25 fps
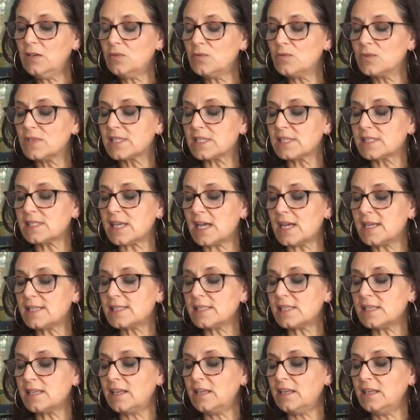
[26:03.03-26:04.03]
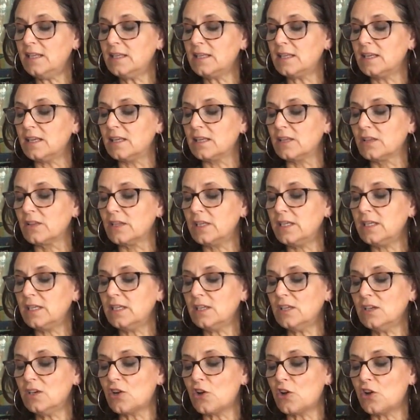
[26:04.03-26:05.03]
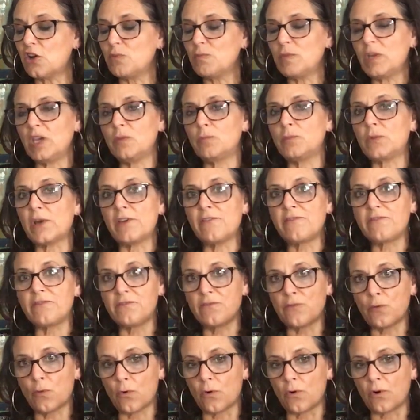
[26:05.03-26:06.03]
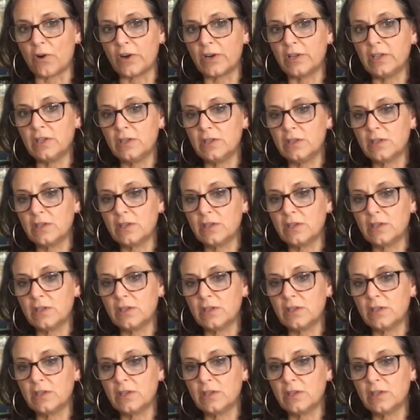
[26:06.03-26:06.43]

was assassinated in a Lincoln car made by Ford.